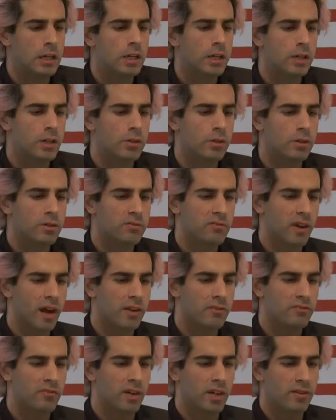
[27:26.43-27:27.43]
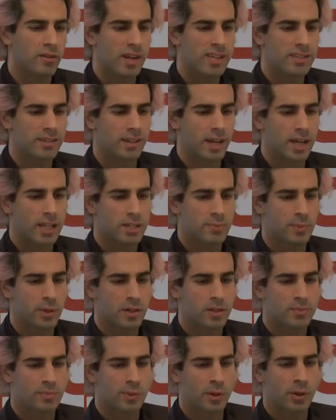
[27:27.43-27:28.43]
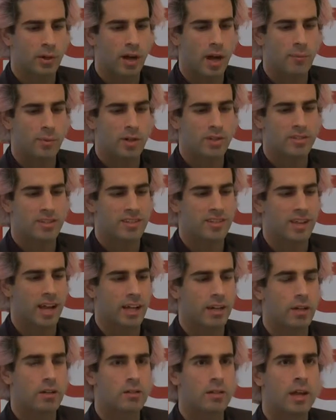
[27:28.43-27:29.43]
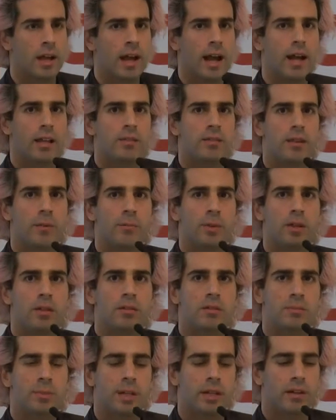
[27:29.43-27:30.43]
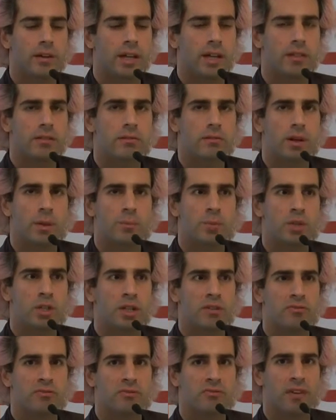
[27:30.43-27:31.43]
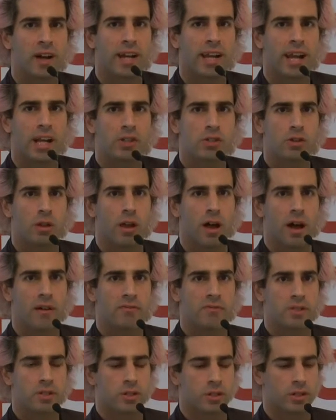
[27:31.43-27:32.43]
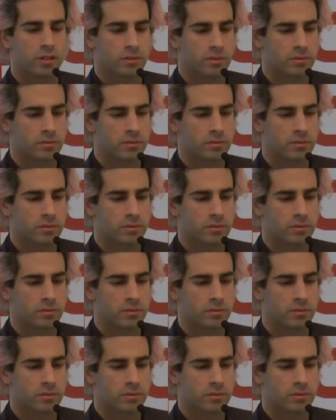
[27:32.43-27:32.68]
Here you can find fundraising experts, programmers, designers, and somebody to be your interim chief financial officer.